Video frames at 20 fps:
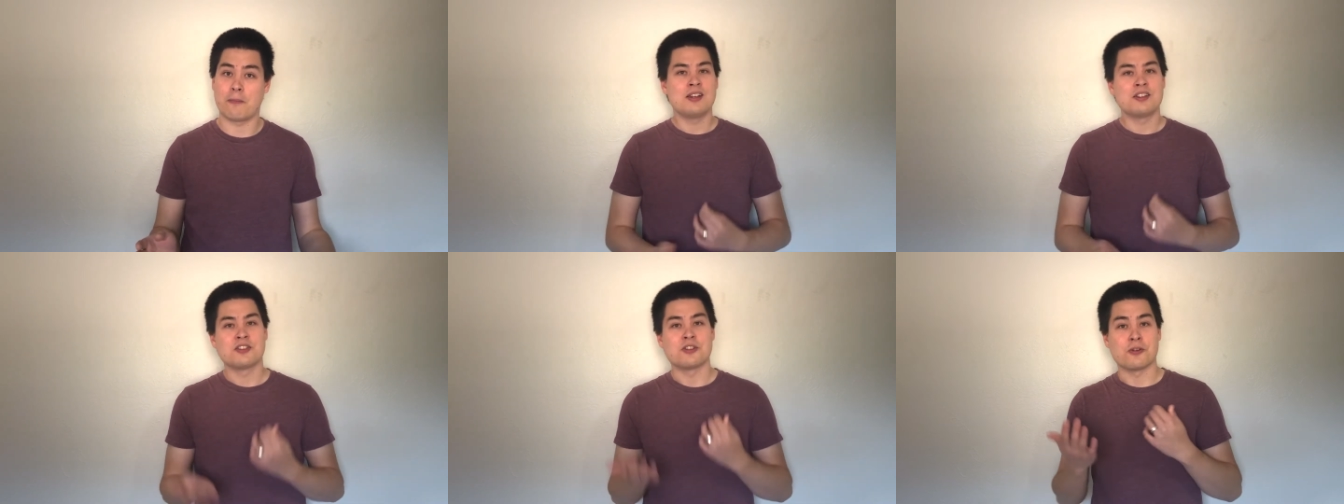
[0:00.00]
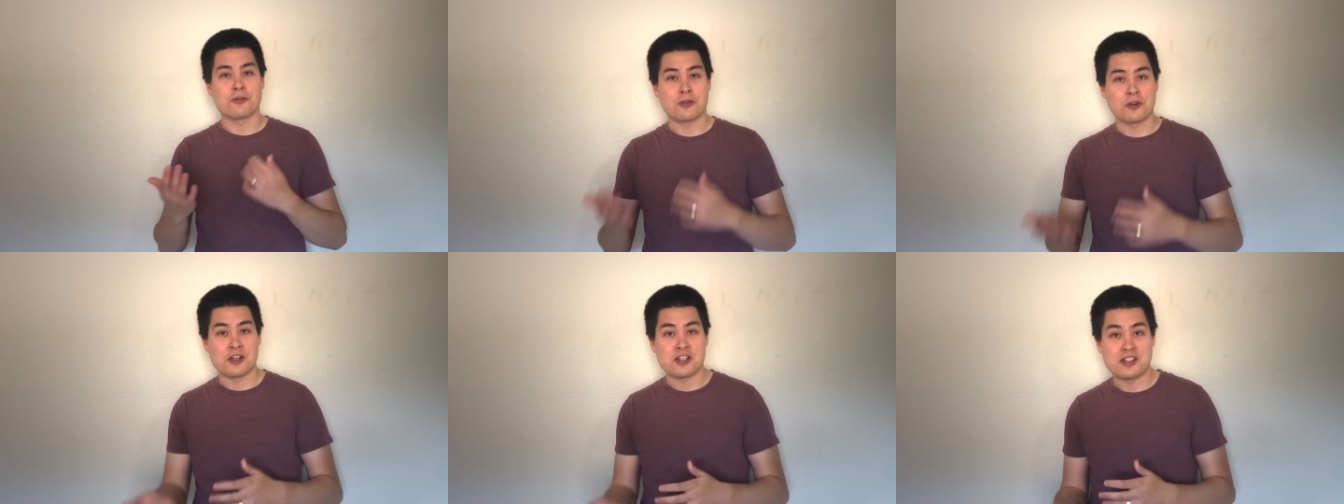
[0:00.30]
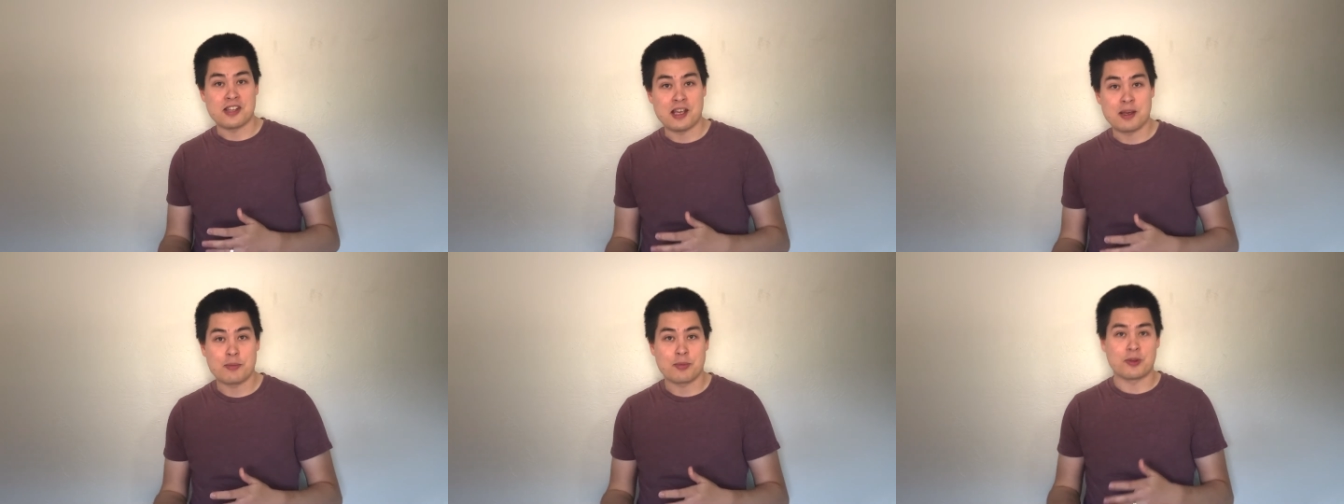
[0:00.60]
So for
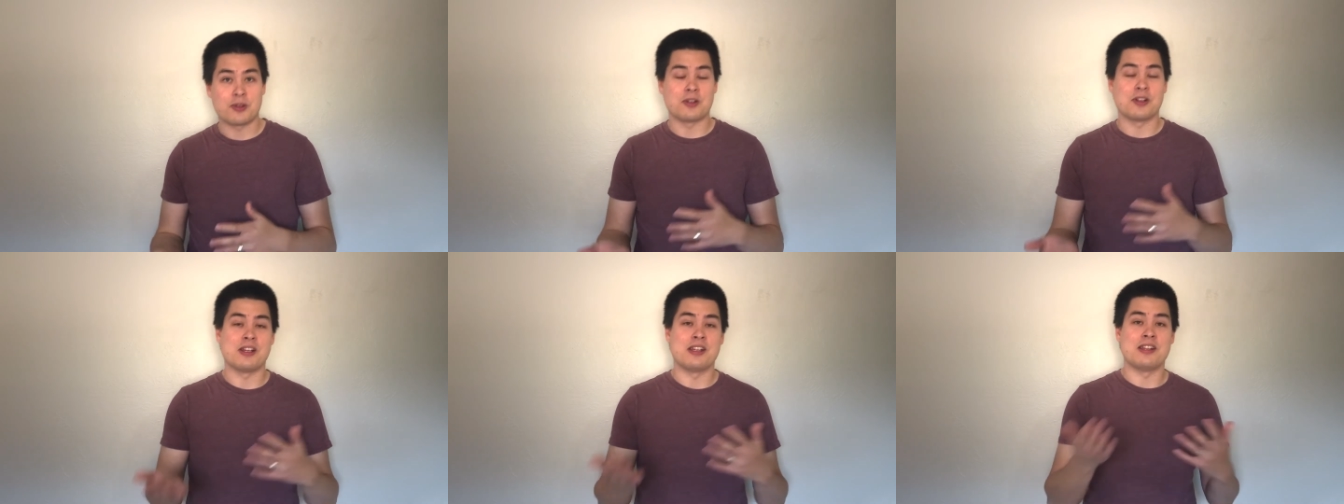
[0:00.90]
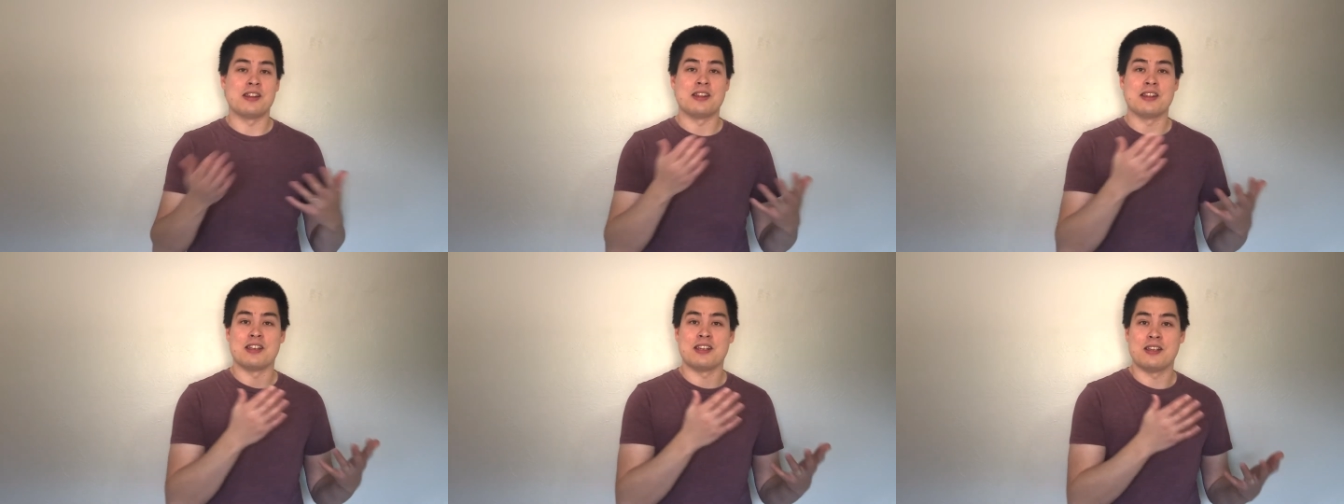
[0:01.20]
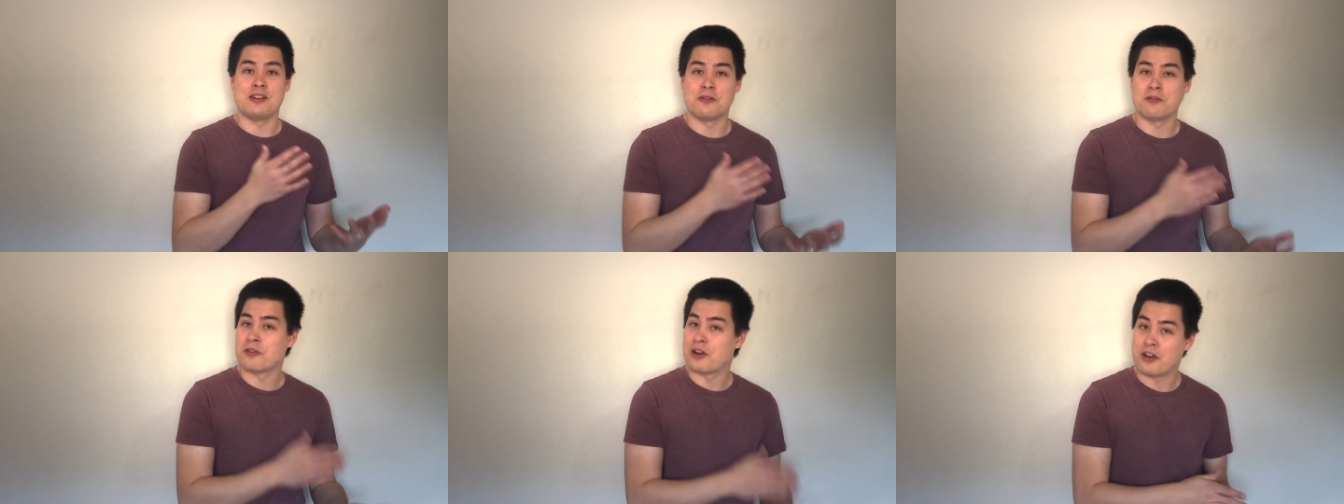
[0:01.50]
example, in
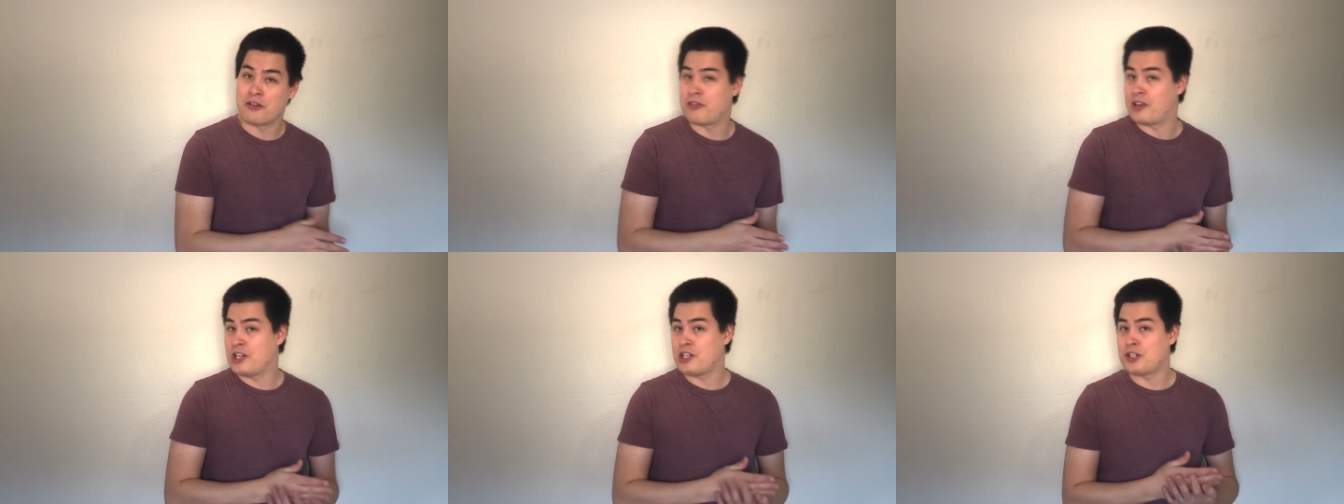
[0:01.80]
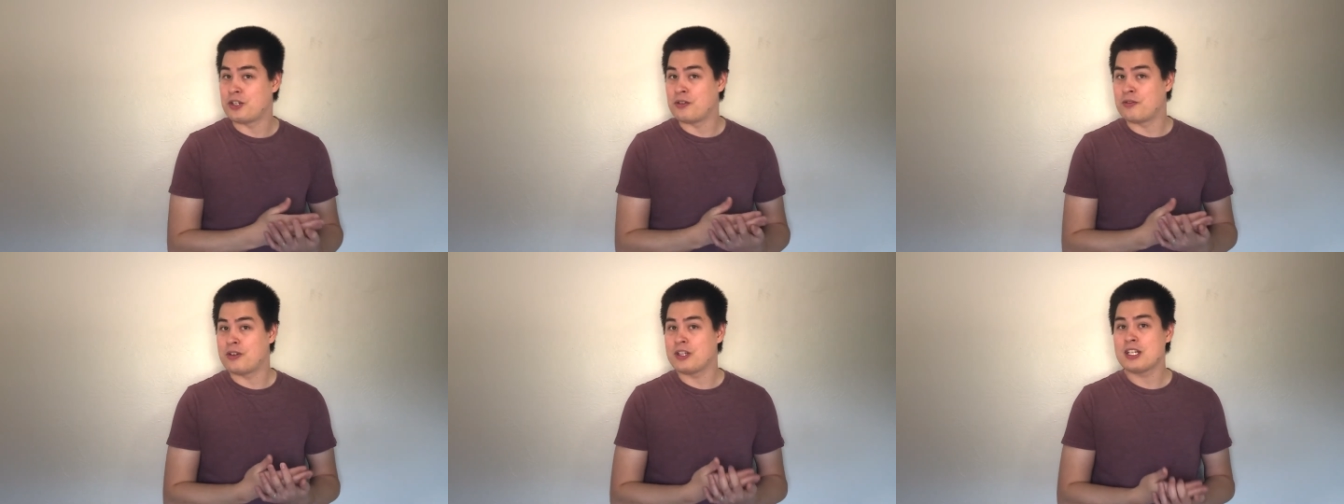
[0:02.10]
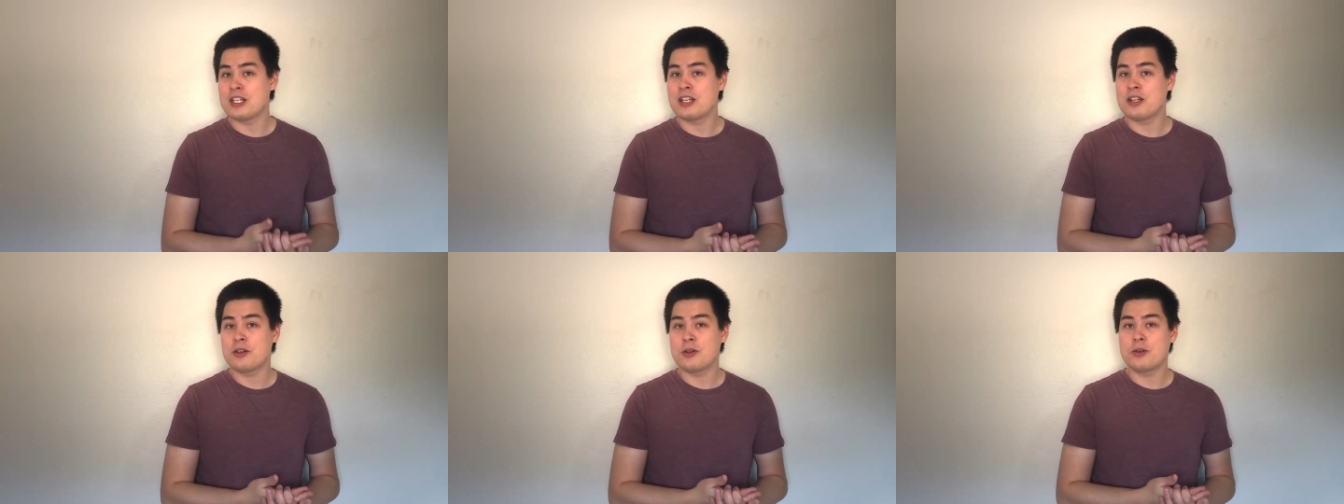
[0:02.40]
the renovation
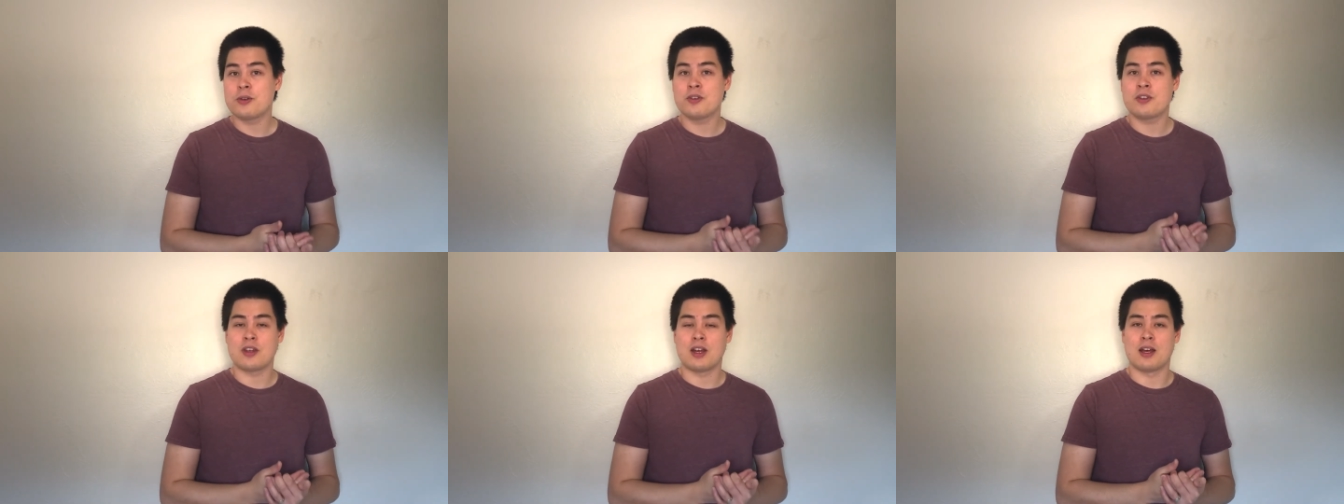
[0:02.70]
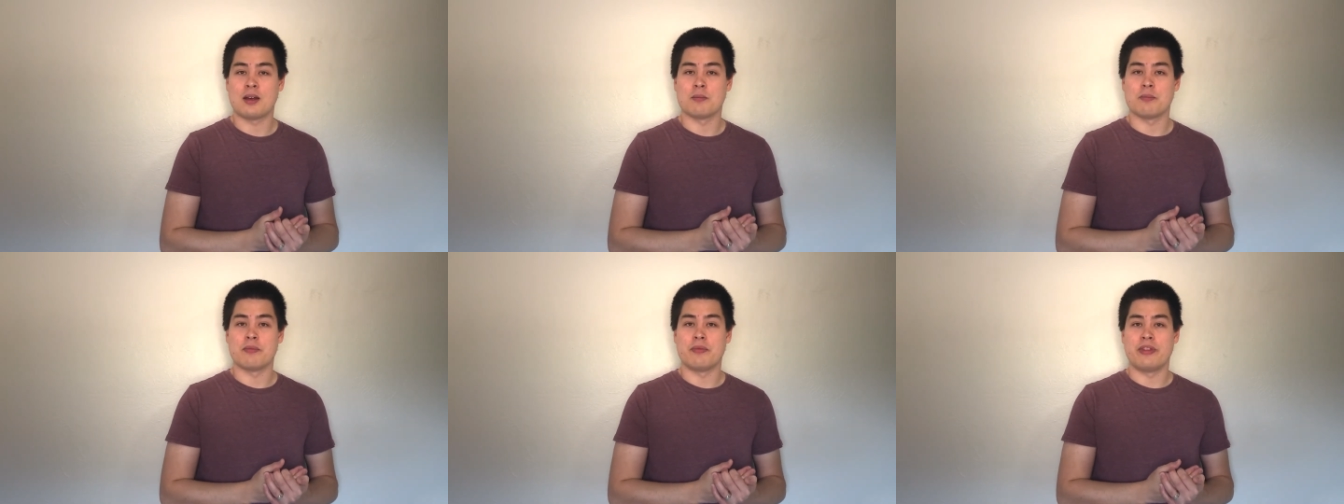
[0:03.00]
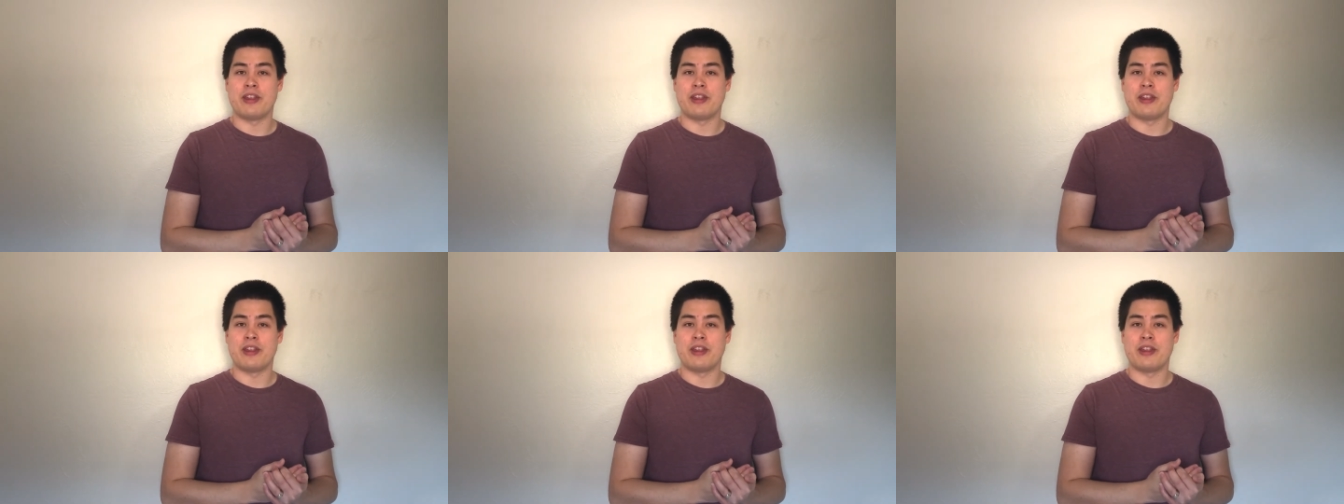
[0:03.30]
videos, um,